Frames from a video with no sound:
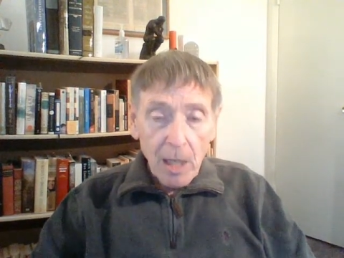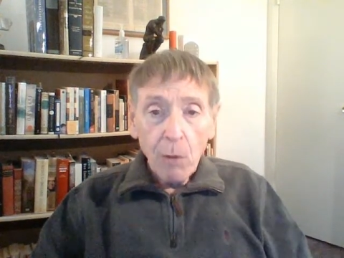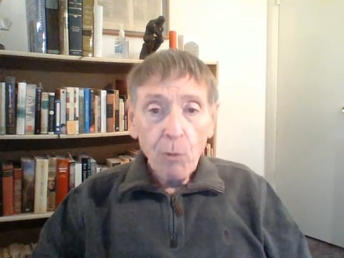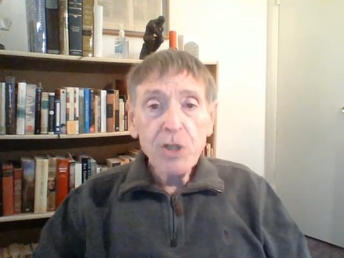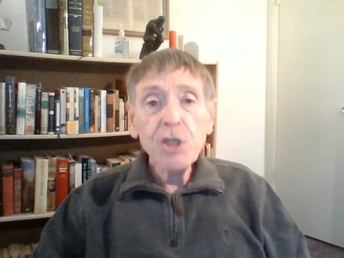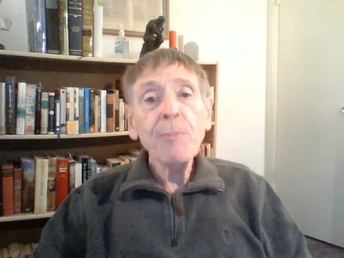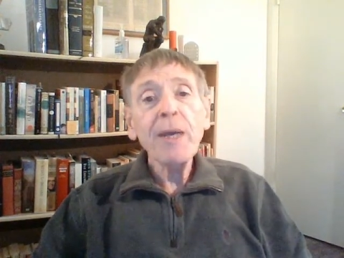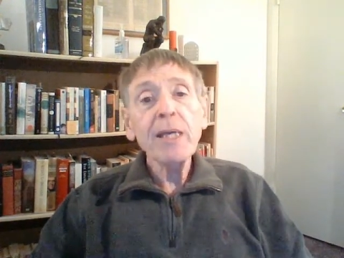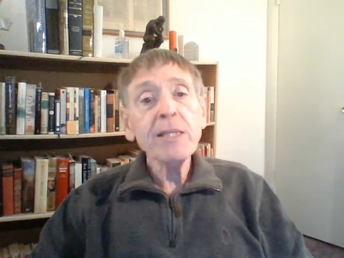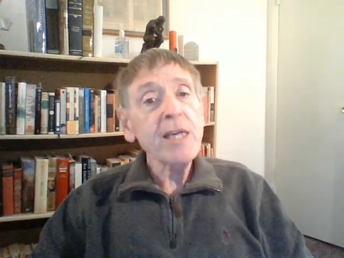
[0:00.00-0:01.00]
I want you to
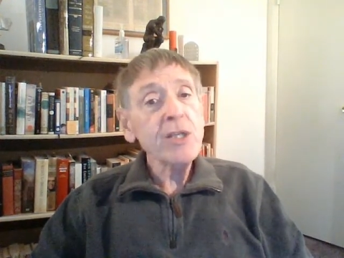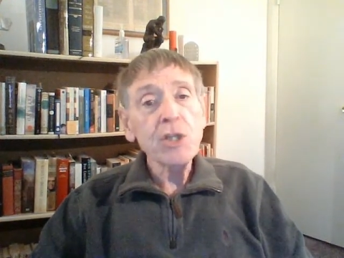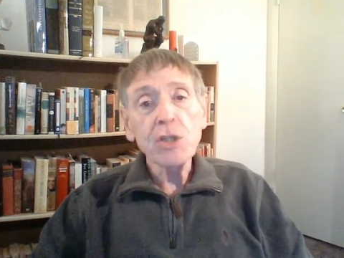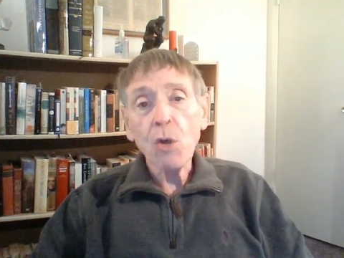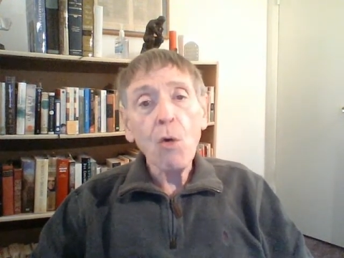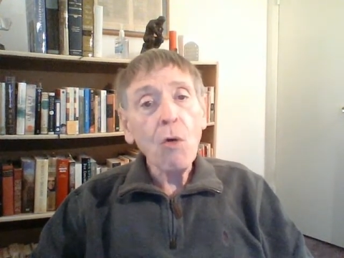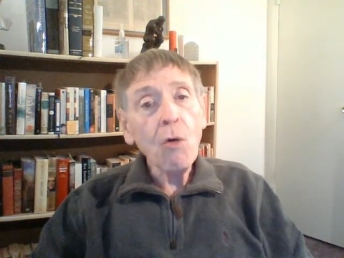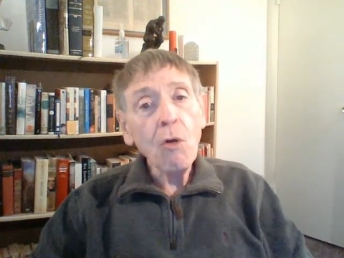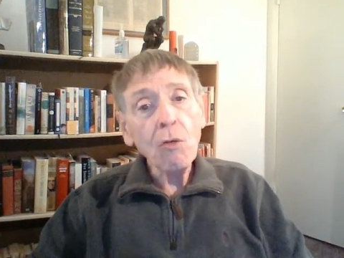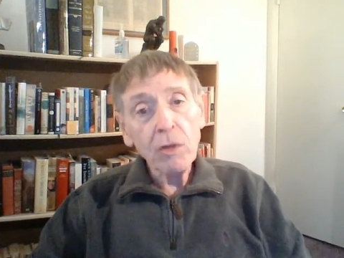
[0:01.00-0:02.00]
pay attention to
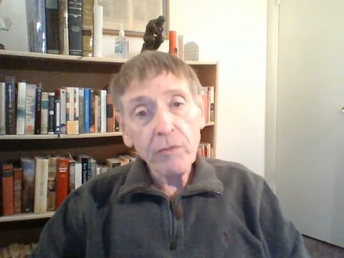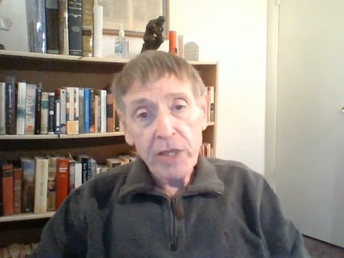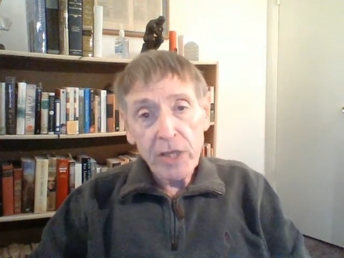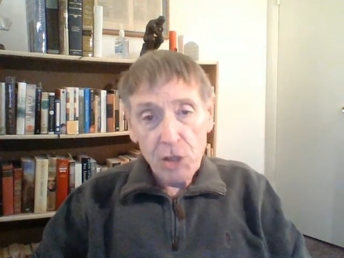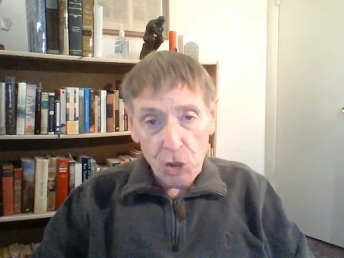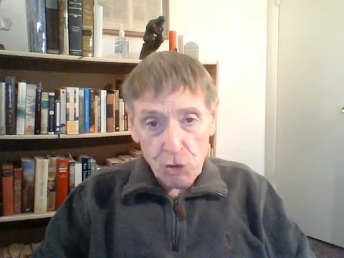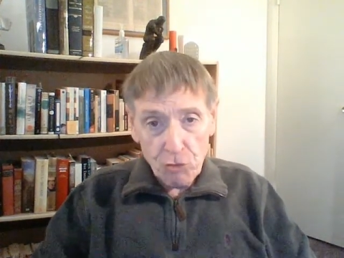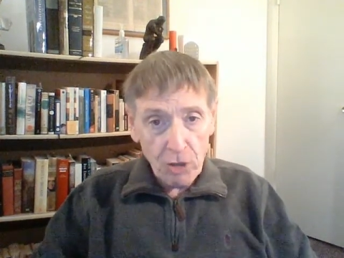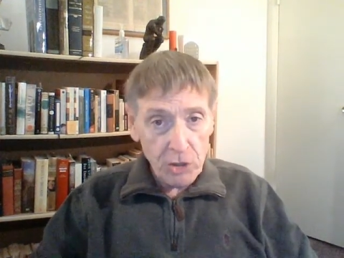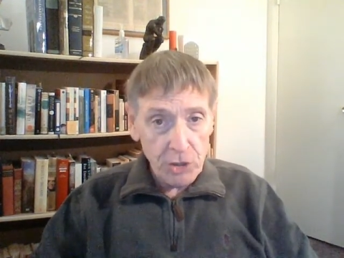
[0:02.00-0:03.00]
all of the
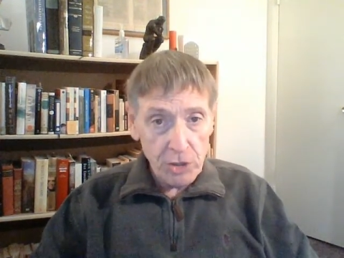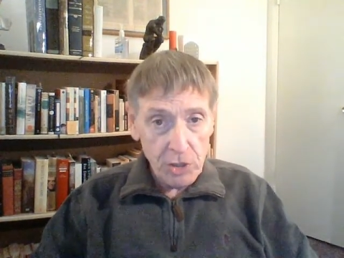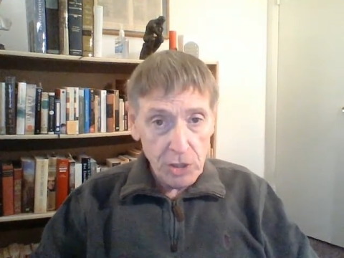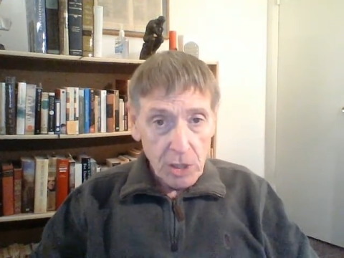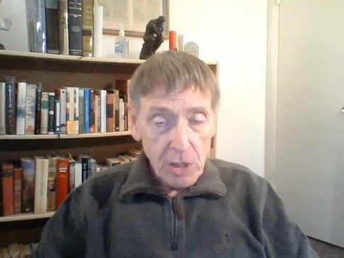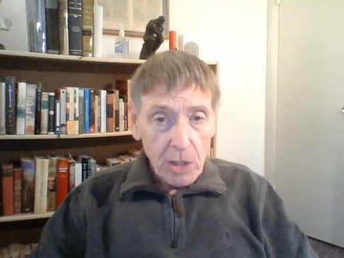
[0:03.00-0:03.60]
instructions.